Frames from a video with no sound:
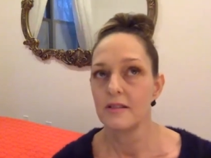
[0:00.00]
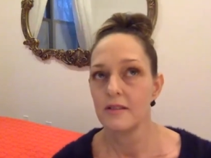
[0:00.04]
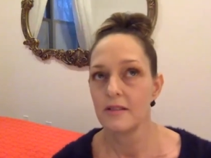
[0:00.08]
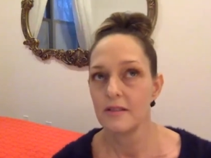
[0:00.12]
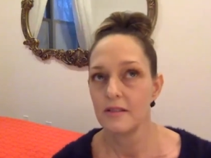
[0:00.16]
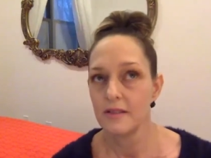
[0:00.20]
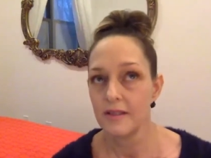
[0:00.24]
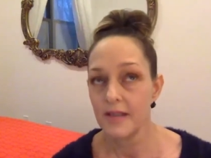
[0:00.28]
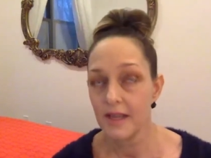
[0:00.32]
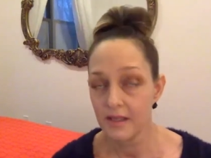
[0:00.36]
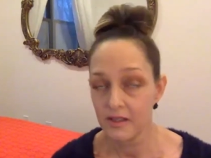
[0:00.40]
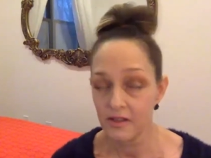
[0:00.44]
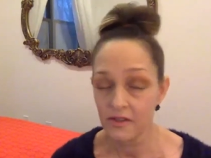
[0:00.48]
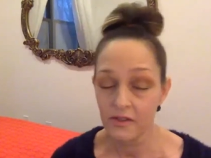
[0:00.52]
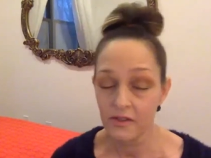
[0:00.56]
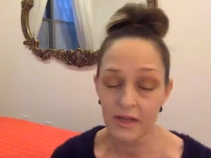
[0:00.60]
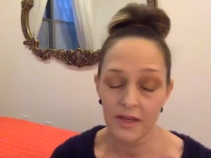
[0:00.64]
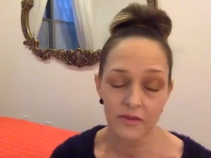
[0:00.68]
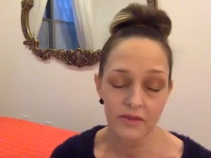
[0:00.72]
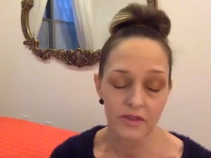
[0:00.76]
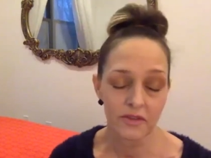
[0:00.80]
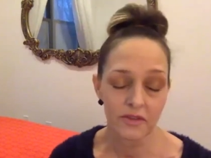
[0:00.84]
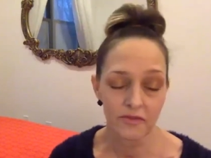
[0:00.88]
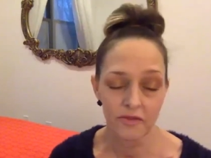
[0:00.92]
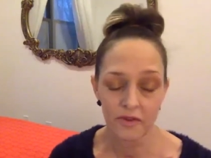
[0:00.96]
yesterday
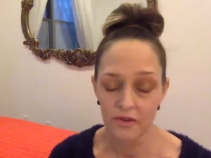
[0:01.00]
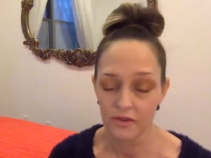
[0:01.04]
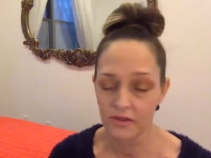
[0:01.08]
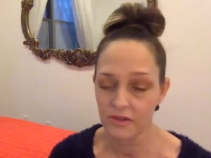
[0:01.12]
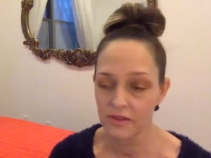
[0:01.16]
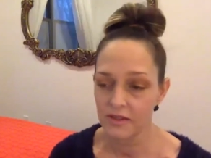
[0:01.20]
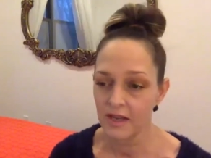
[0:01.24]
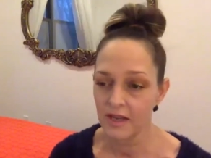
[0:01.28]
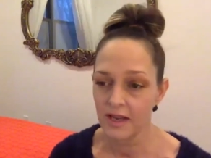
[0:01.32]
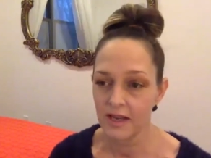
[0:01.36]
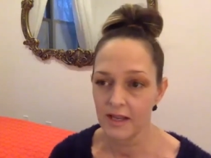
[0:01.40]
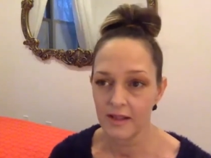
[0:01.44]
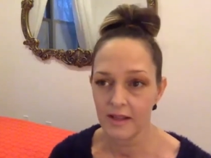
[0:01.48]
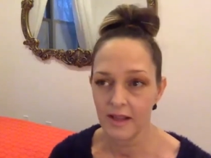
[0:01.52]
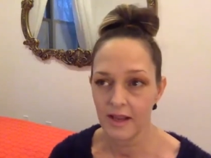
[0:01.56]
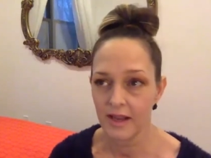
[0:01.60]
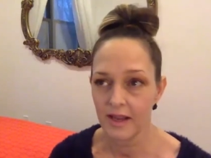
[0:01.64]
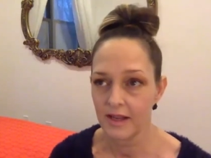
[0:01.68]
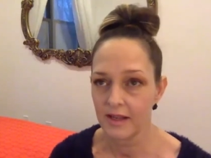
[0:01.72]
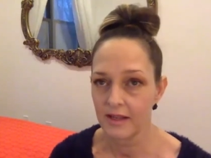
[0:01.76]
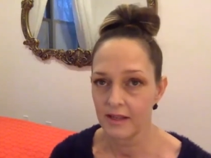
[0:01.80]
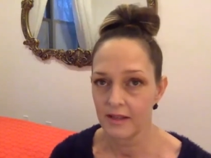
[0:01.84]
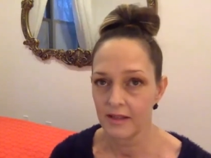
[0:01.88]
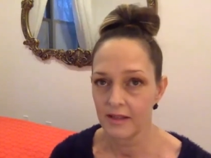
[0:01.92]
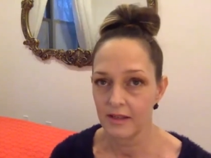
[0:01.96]
was the first day
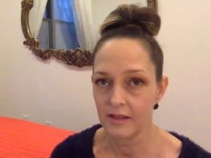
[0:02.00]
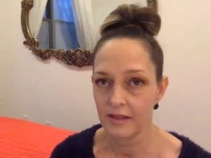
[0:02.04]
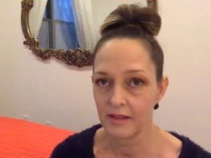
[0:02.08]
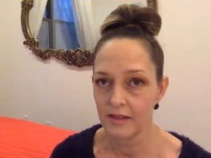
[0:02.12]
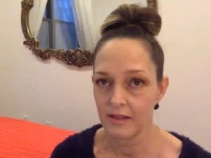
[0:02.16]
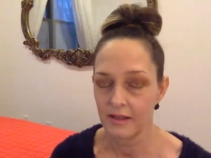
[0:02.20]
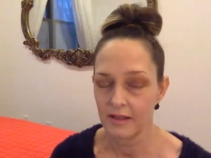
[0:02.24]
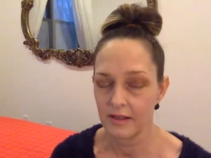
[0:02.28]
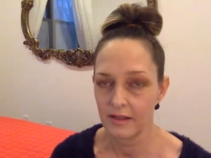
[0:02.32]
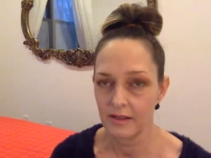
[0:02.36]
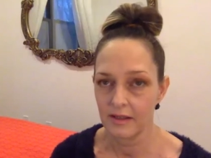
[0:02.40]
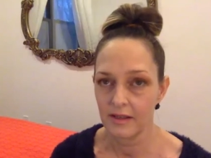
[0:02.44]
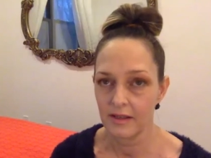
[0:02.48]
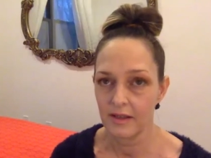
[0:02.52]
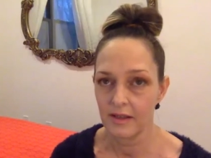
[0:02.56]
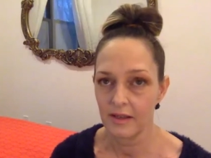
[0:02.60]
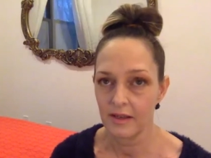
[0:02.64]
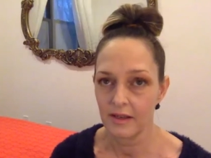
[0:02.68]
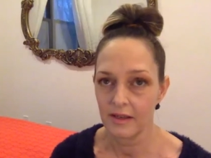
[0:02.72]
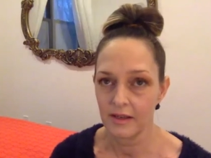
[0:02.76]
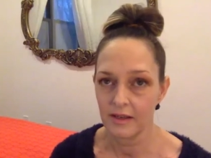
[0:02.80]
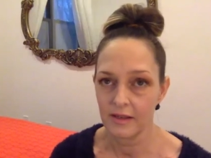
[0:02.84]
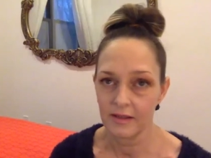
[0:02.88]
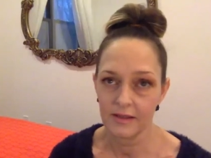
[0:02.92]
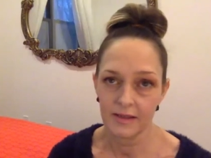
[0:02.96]
that
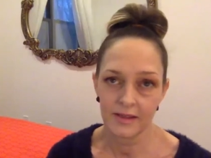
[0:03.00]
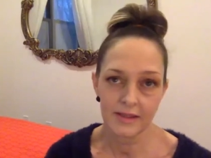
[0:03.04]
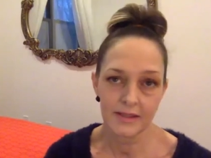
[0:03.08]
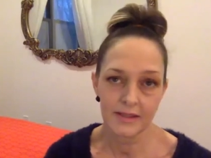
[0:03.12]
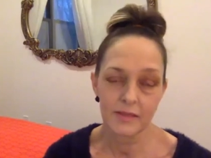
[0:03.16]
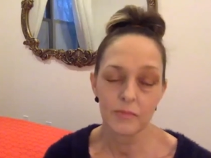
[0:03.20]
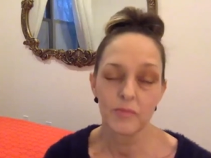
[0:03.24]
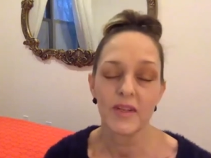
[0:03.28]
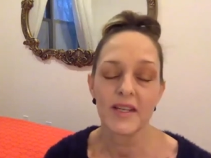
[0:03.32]
like